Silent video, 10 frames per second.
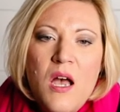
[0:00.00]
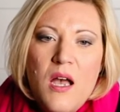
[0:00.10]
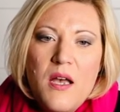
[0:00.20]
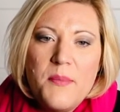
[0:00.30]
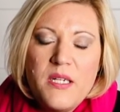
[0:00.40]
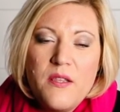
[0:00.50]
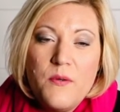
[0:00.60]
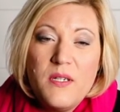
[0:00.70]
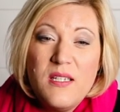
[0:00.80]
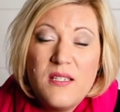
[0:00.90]

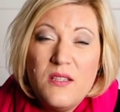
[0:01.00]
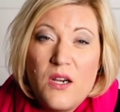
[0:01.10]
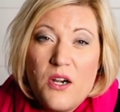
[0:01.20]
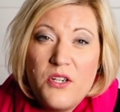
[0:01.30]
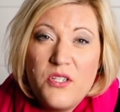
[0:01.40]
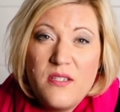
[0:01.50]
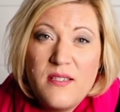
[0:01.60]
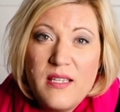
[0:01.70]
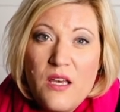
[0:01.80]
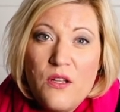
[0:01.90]
Another one is large
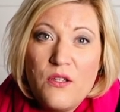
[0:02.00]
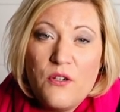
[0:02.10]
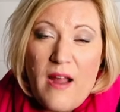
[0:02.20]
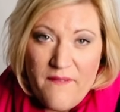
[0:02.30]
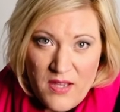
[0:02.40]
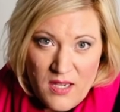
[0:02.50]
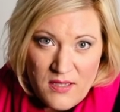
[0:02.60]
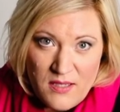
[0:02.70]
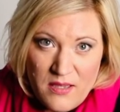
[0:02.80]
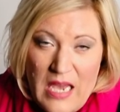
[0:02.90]
scale
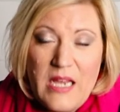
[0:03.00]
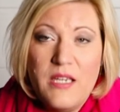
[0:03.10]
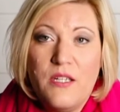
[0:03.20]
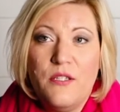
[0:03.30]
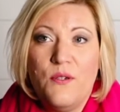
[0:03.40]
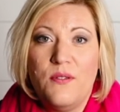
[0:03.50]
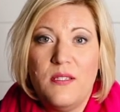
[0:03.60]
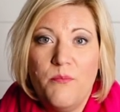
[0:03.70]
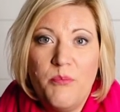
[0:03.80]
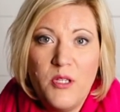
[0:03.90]
graphics. That
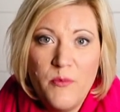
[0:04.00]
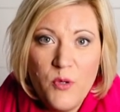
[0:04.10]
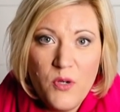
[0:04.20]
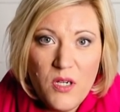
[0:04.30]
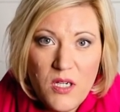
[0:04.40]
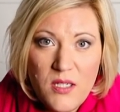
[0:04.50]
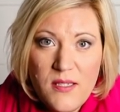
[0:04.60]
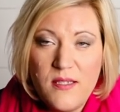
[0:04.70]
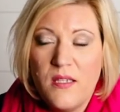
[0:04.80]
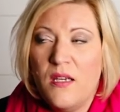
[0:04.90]
includes
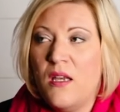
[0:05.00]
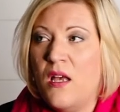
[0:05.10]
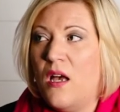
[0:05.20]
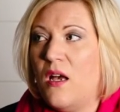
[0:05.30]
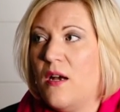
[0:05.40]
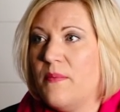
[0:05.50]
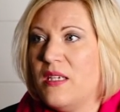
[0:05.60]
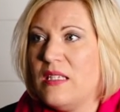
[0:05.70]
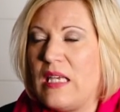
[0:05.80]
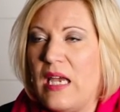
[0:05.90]
billboards, the
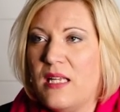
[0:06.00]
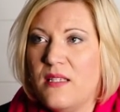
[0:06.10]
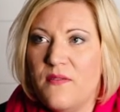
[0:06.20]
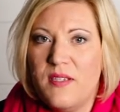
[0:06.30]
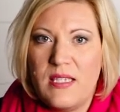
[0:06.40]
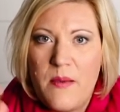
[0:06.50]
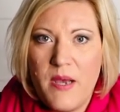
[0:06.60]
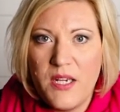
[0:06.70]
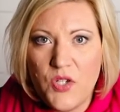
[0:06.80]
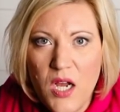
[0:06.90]
sides of
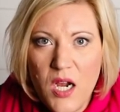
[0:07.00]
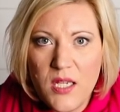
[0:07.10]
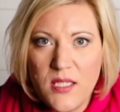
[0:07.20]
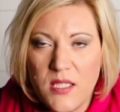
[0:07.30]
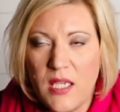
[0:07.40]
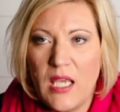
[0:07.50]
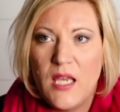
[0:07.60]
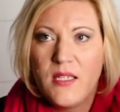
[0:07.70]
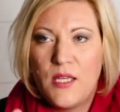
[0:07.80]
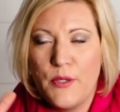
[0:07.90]
semi trucks. I
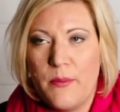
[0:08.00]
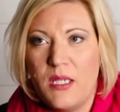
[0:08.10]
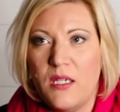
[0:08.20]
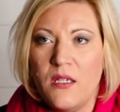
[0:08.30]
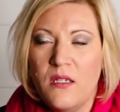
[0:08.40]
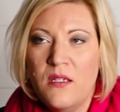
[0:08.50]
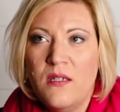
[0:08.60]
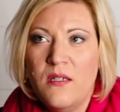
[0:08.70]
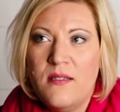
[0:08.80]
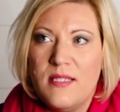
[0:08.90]
can't tell you how many
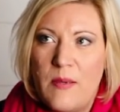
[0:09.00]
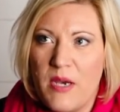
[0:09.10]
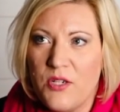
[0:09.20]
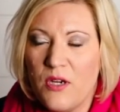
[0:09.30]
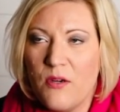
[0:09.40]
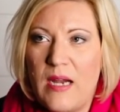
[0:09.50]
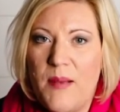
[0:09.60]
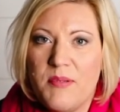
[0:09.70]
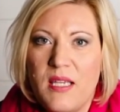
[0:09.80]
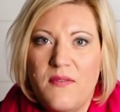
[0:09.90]
semi truck
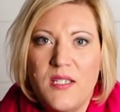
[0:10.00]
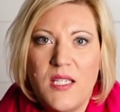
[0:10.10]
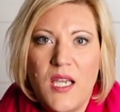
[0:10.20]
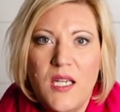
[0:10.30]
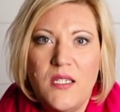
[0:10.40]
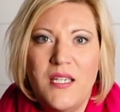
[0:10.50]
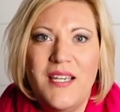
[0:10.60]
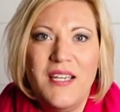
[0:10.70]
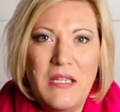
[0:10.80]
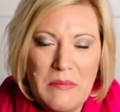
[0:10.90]
wraps I've designed
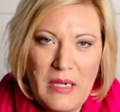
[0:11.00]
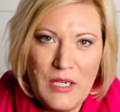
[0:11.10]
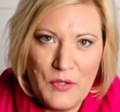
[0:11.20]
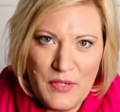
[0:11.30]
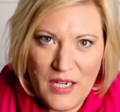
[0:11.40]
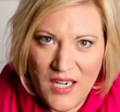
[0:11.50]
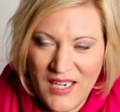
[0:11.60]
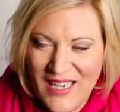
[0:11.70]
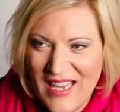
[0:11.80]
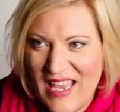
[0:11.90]
in my career,
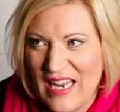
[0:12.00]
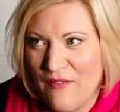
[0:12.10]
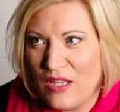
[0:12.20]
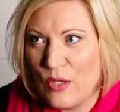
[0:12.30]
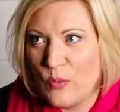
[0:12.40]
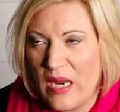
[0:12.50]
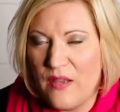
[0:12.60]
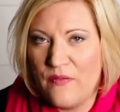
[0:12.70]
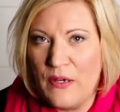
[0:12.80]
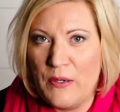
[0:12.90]
and having the
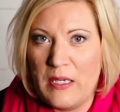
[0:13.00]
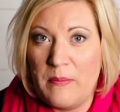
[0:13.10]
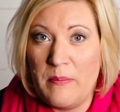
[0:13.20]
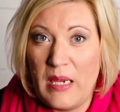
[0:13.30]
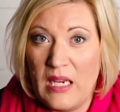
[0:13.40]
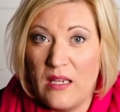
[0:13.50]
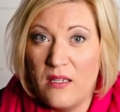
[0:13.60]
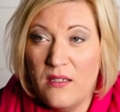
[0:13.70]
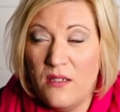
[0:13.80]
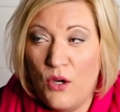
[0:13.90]
right photo can make
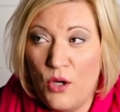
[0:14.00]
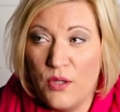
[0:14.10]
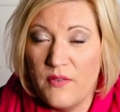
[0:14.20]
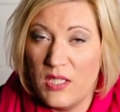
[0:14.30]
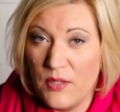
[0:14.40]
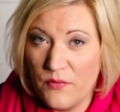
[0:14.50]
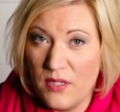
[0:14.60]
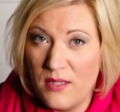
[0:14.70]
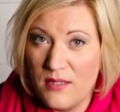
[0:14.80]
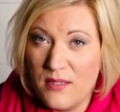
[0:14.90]
all of the
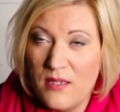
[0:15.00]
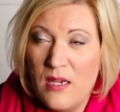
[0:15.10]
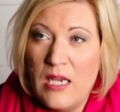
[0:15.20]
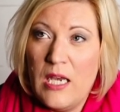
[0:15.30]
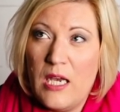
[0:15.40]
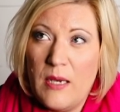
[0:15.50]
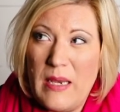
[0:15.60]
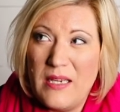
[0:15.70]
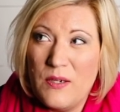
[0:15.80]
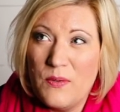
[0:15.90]
difference.
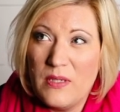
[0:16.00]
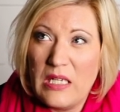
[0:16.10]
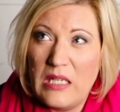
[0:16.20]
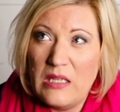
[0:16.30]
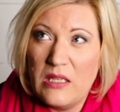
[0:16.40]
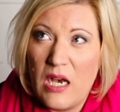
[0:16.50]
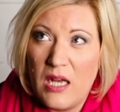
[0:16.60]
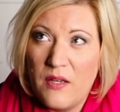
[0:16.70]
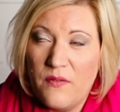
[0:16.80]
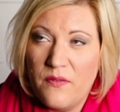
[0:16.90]
I don't get a
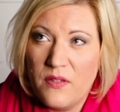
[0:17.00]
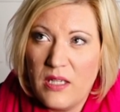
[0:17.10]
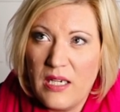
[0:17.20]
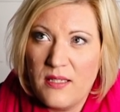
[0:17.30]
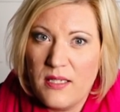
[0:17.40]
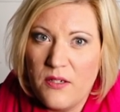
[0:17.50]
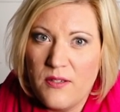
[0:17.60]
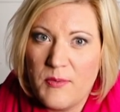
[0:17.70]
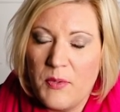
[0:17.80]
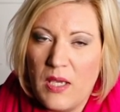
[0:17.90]
lot of clients here
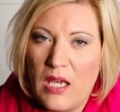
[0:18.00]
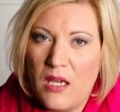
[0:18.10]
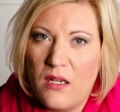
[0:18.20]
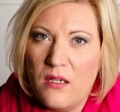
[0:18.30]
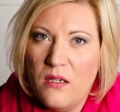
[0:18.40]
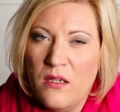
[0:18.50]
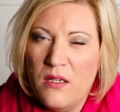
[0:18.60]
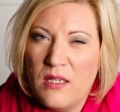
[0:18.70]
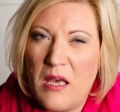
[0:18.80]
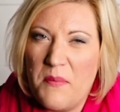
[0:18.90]
in Spokane
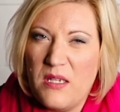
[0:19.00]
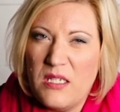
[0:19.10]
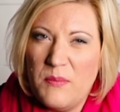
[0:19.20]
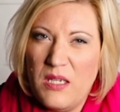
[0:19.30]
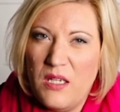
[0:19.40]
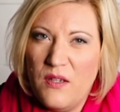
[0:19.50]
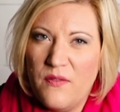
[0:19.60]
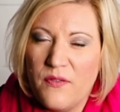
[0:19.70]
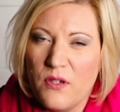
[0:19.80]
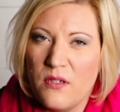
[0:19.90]
coming to me
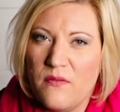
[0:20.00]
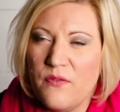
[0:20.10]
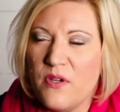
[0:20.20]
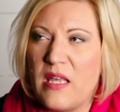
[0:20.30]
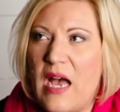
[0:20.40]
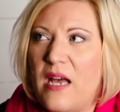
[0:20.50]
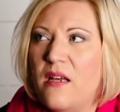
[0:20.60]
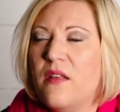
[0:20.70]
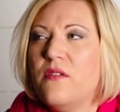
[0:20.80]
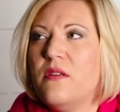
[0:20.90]
for
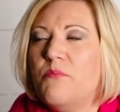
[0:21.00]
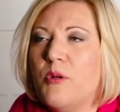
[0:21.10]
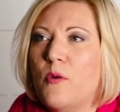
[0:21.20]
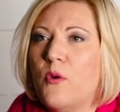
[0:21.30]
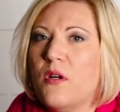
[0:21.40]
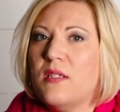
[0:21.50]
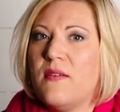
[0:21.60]
that, other than billboards.